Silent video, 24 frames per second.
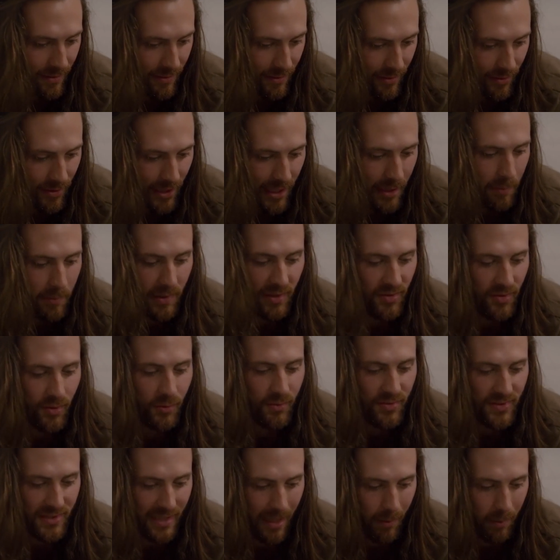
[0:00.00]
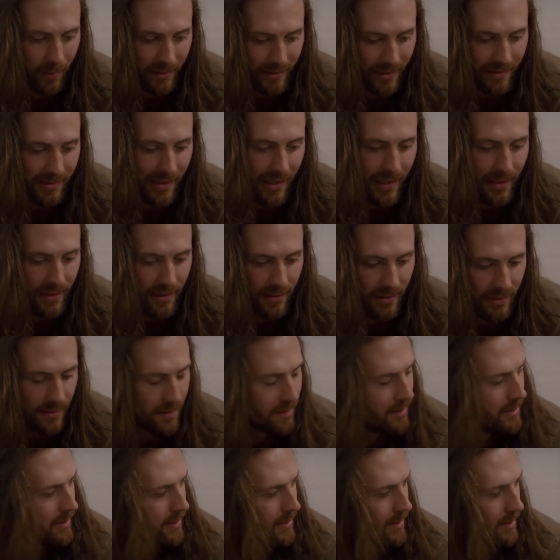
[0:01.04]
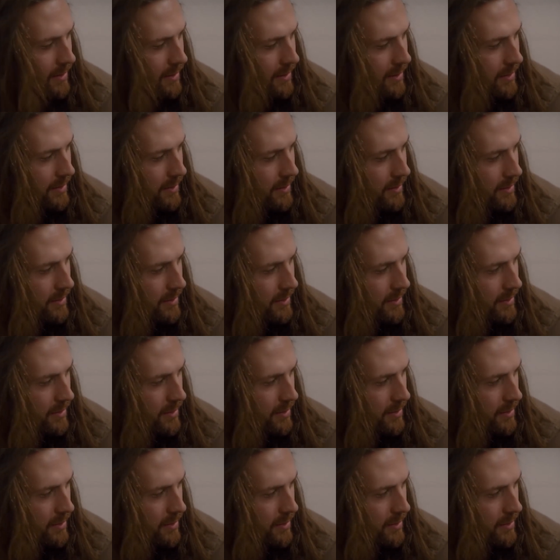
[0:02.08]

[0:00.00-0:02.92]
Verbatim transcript: you can't be too stubborn to take it. We're all a